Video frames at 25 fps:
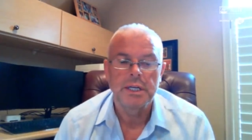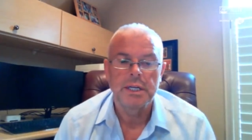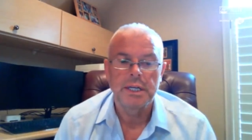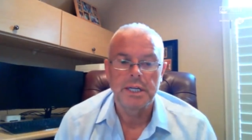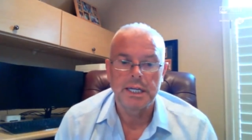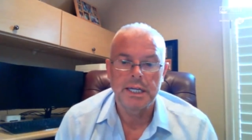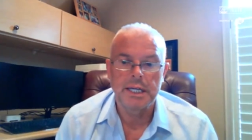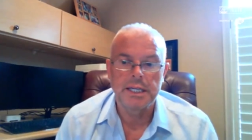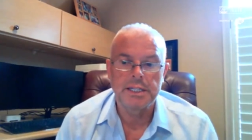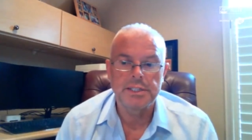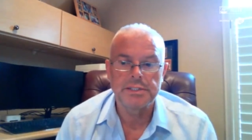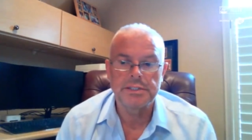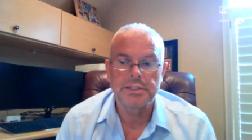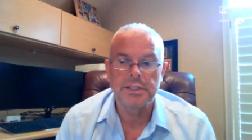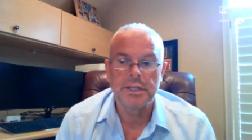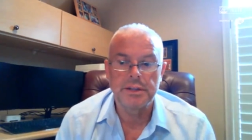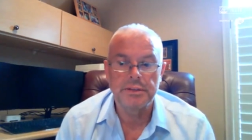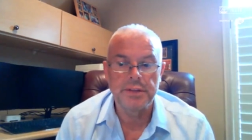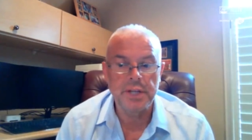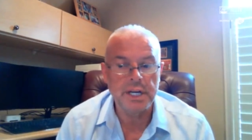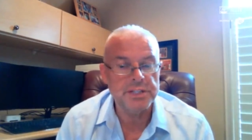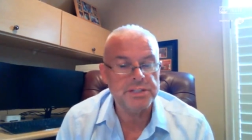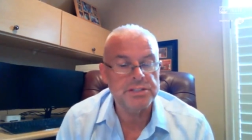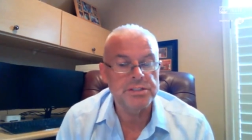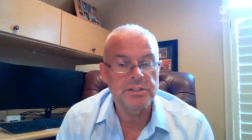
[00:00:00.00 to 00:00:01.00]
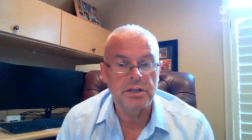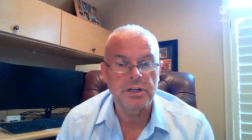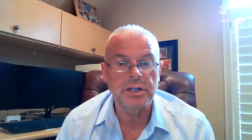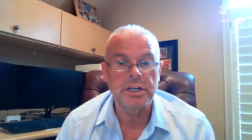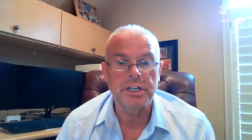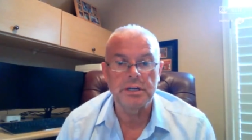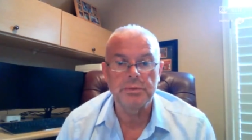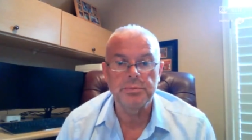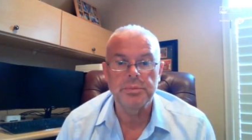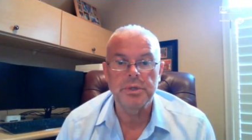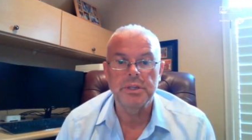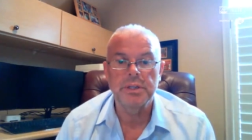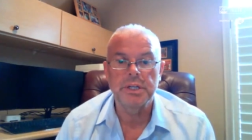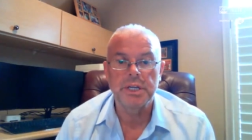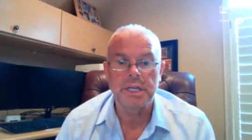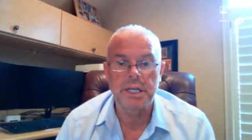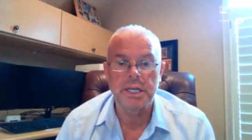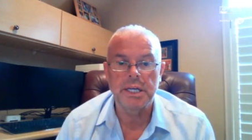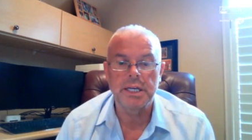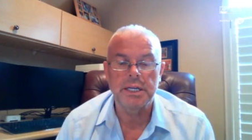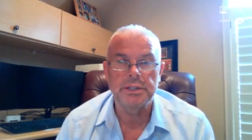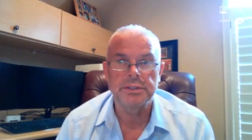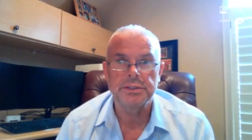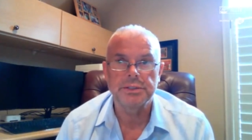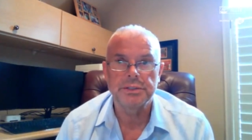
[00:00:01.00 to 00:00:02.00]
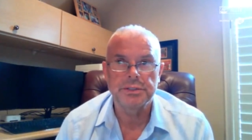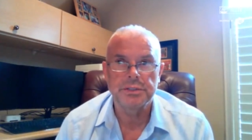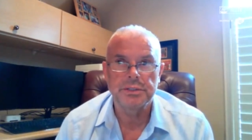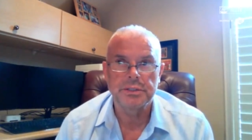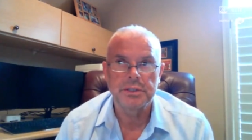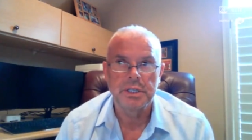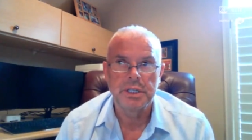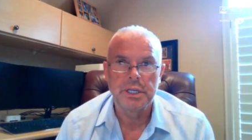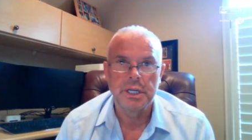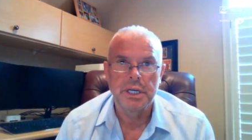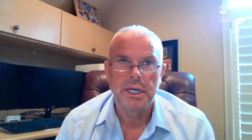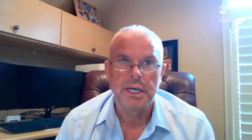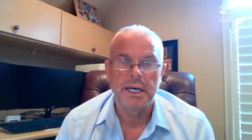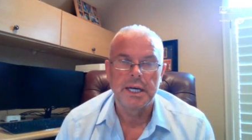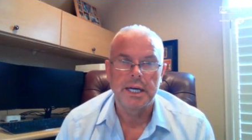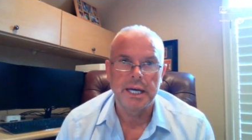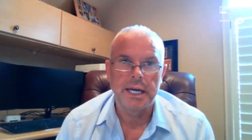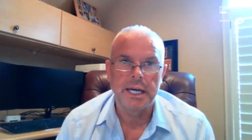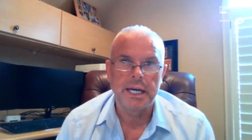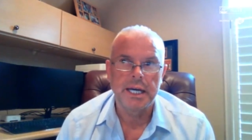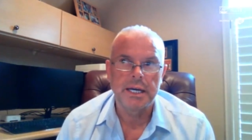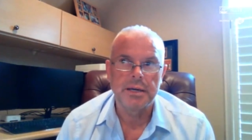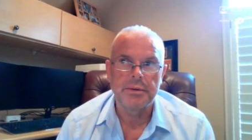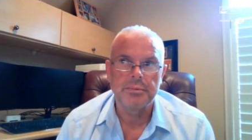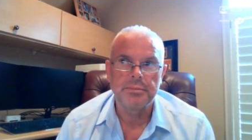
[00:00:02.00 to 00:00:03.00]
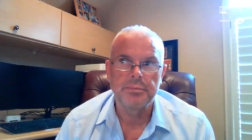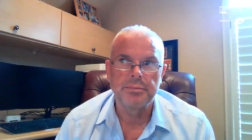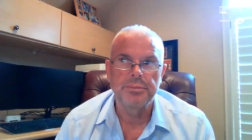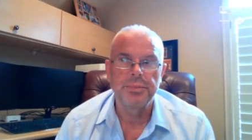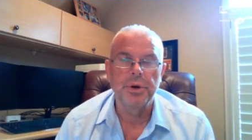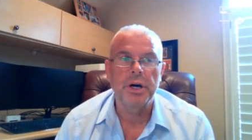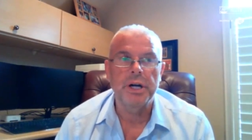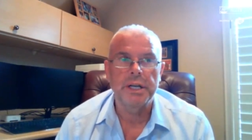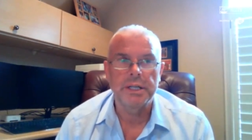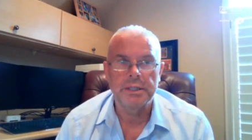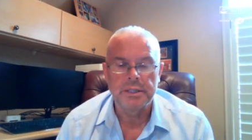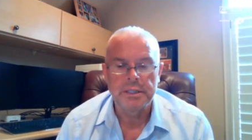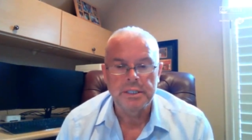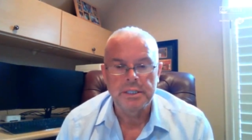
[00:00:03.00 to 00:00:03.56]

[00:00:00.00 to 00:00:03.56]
is that that's not going to be the case. Um, but